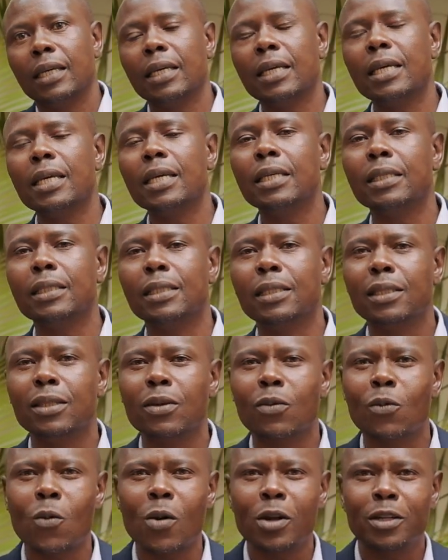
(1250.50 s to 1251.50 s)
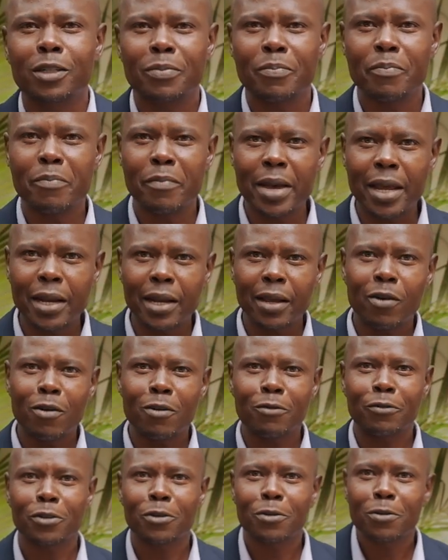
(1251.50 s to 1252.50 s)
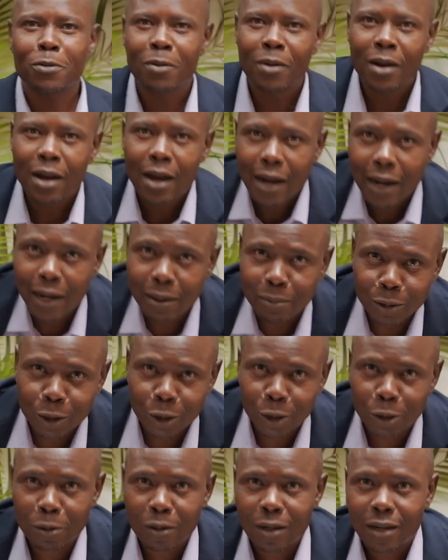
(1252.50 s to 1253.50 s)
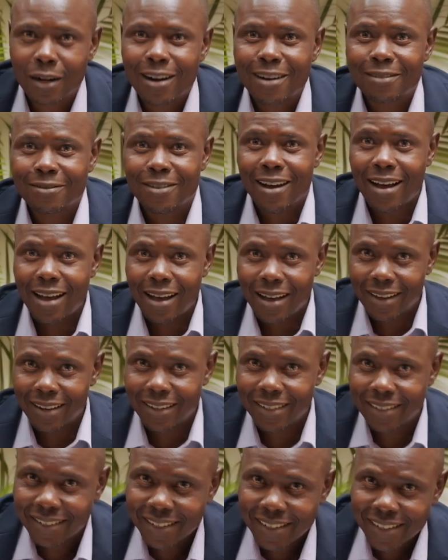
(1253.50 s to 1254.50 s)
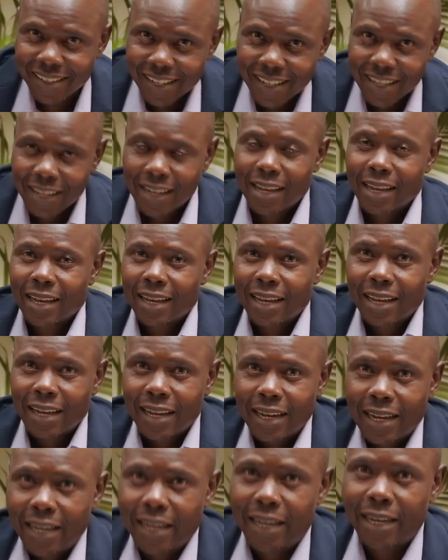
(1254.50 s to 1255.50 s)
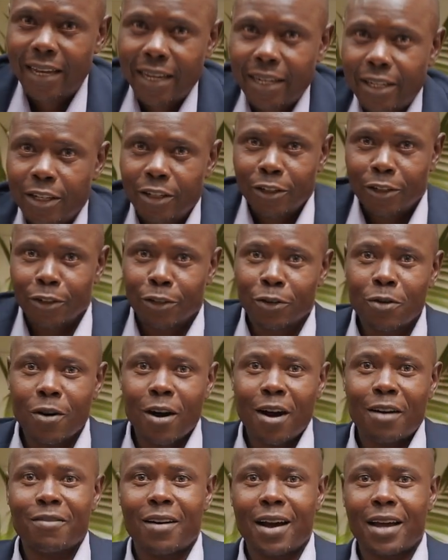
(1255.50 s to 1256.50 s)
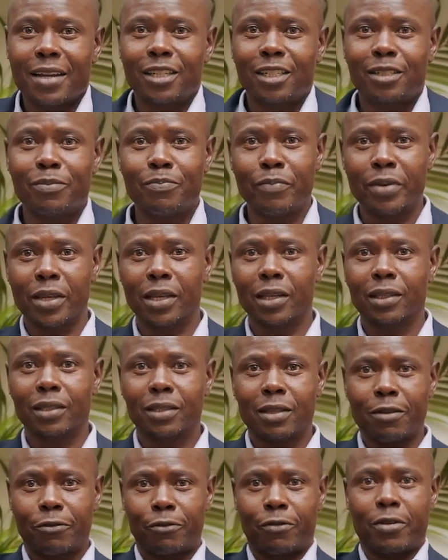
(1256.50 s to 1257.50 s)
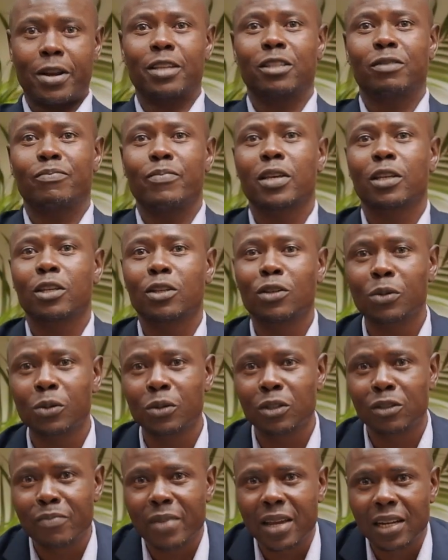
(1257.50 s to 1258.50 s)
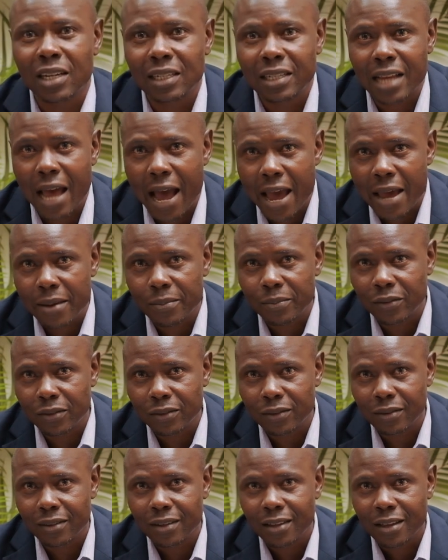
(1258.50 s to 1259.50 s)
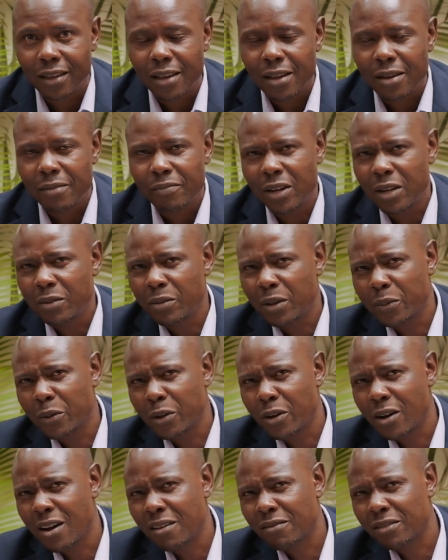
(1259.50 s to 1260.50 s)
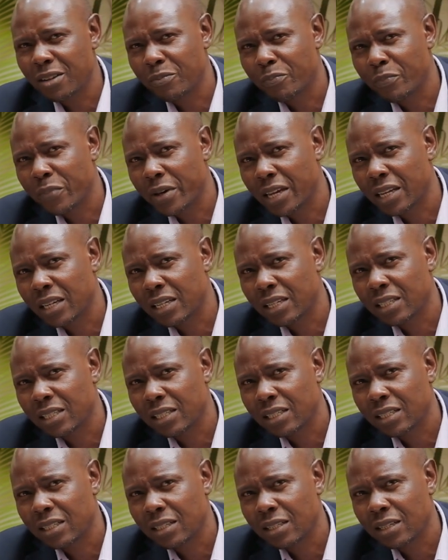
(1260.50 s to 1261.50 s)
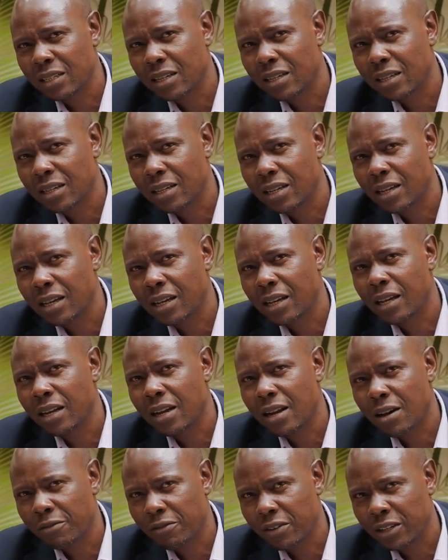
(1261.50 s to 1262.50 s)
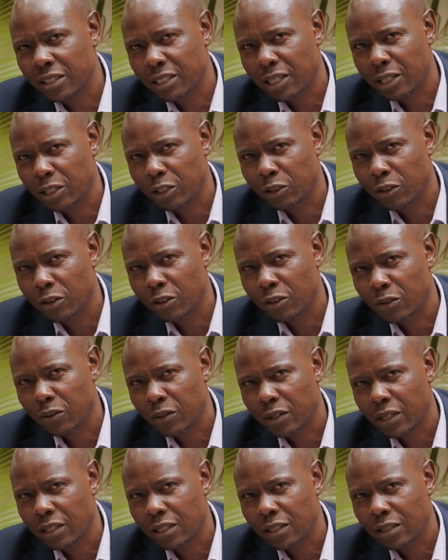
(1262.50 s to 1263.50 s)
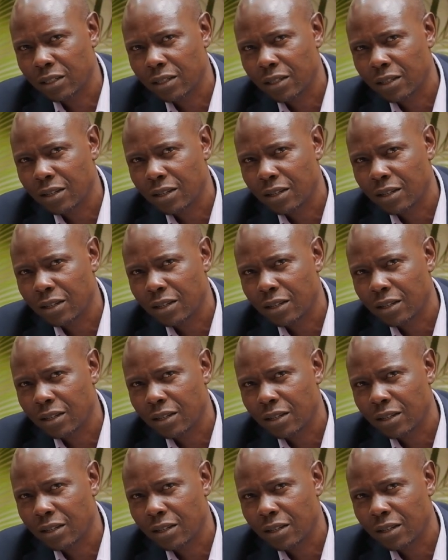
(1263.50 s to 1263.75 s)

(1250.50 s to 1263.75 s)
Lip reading: is what many of you, I'm sure, have heard. And you have heard it being the phrase being used many times. But maybe you haven't paid enough attention to it.